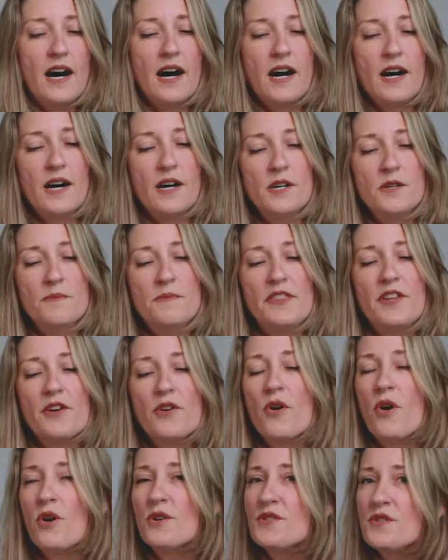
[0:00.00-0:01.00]
Um, there
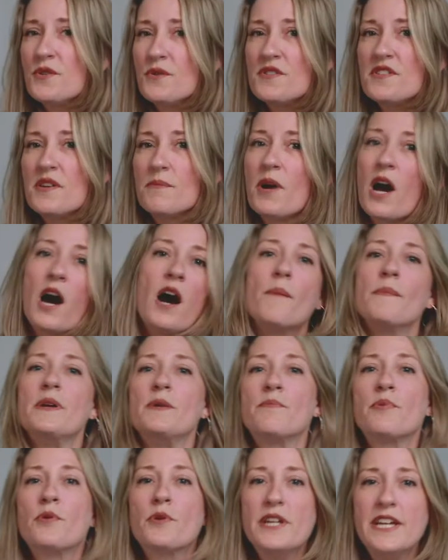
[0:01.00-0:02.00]
are also some common
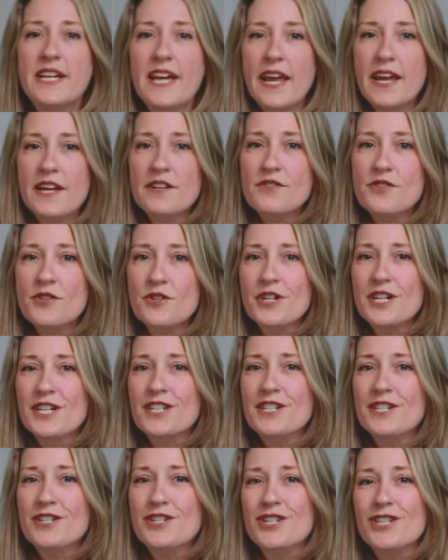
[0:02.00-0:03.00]
precancer
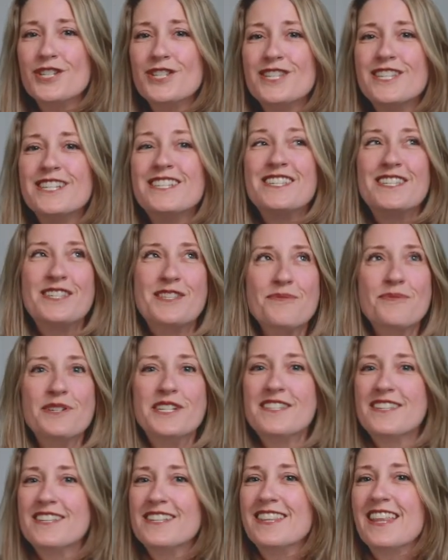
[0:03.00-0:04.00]
conditions. This is the
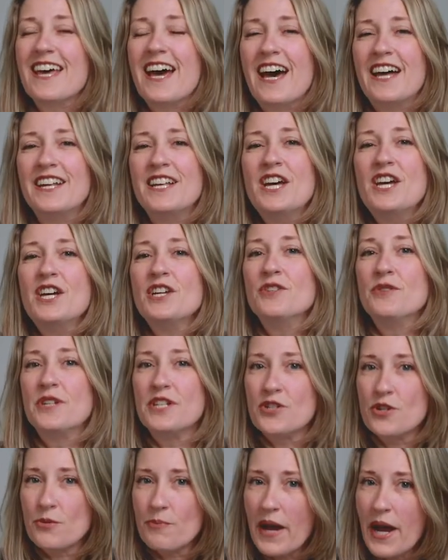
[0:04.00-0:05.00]
reason that you
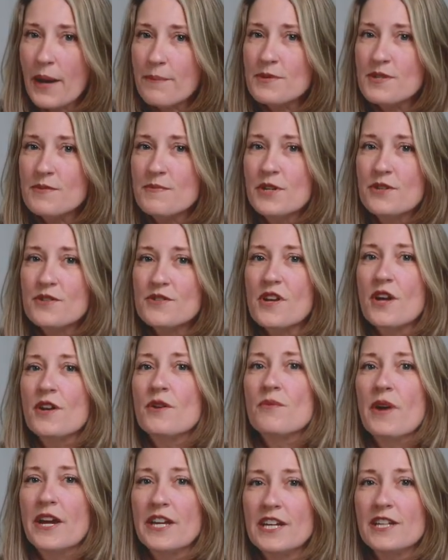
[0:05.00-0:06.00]
get your pap smears on
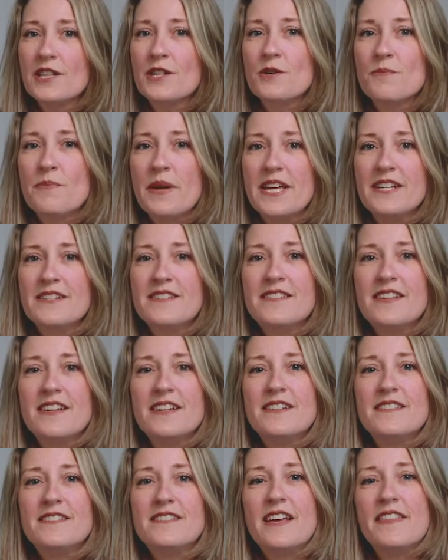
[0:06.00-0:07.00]
a regular
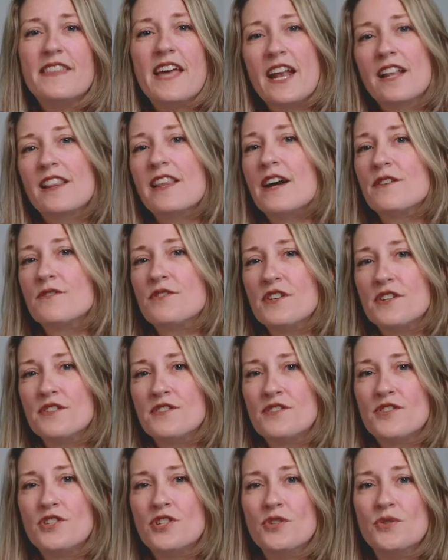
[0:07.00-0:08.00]
basis, and that allows
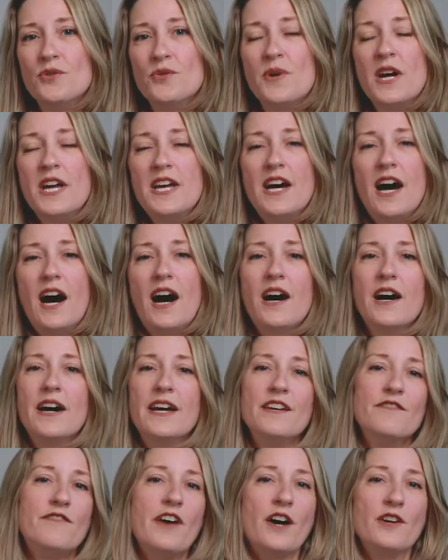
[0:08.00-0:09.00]
us to uh,
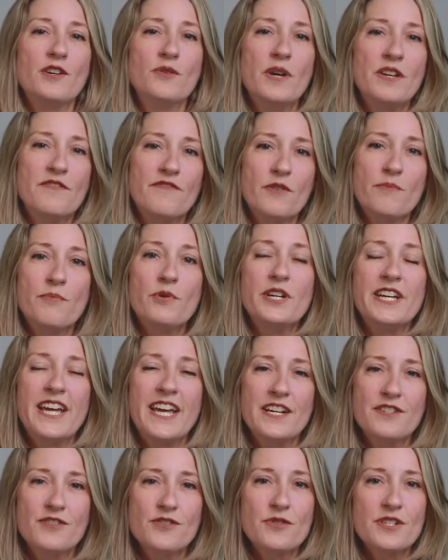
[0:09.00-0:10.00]
evaluate for
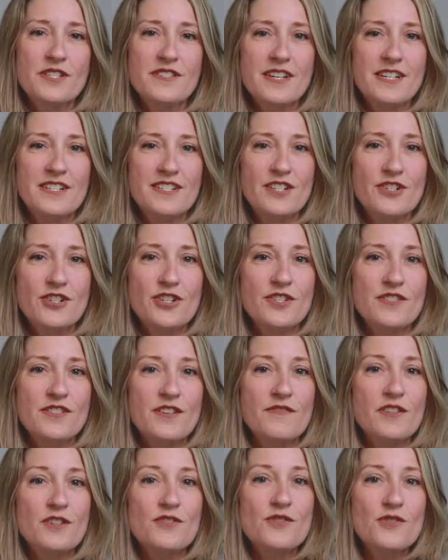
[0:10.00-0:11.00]
precancerous conditions
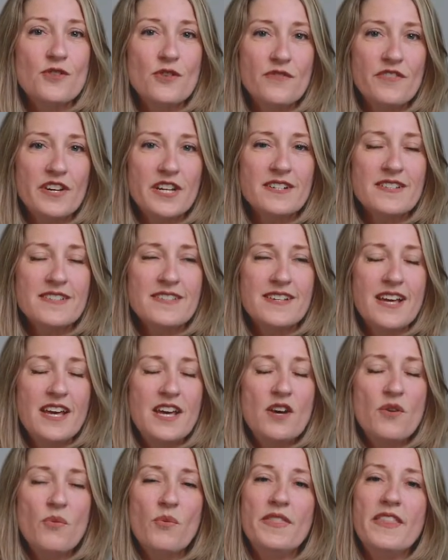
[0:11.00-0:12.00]
of the cervix.
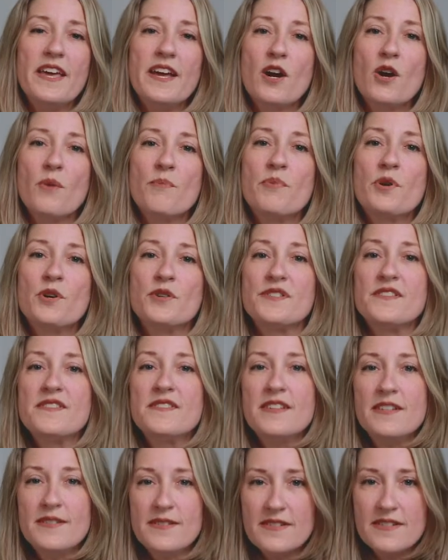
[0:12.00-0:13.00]
When they are
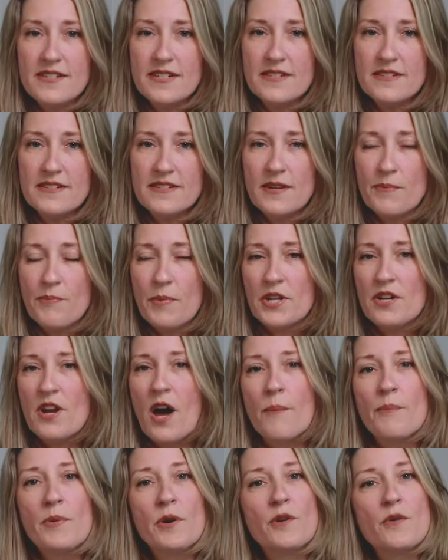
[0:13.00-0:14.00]
persistent but
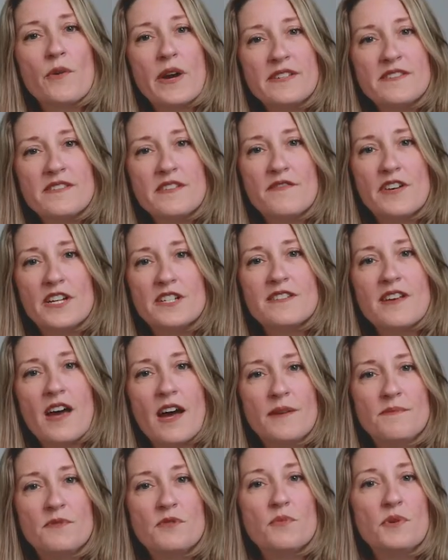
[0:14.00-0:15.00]
not progressive, at
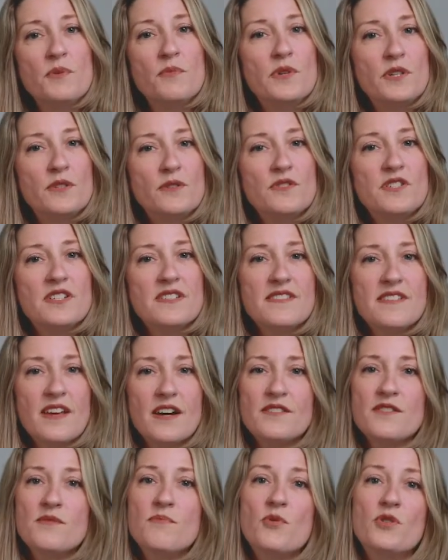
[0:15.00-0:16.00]
times we will
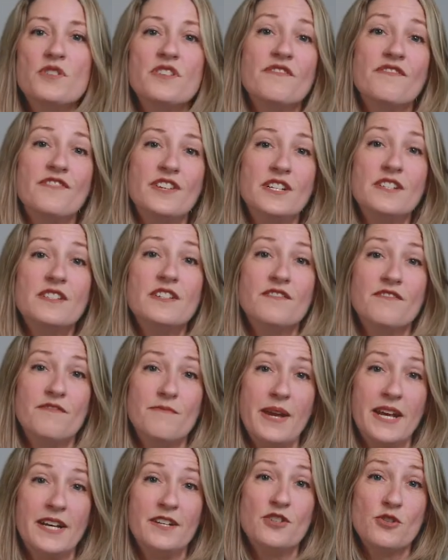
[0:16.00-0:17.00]
discuss more definitive
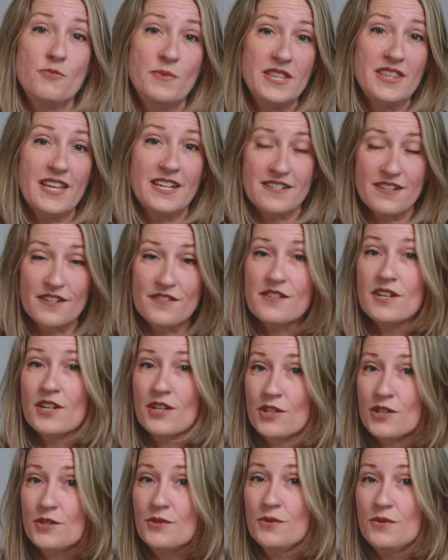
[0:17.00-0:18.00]
management that does
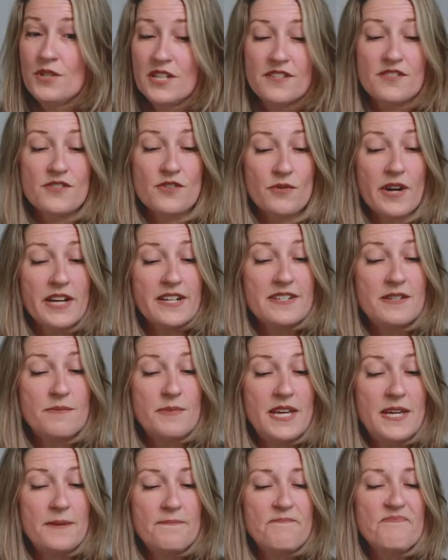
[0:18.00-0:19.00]
include
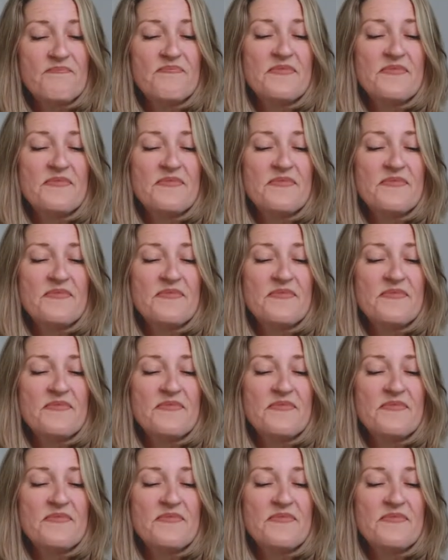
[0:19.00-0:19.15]
hysterectomy.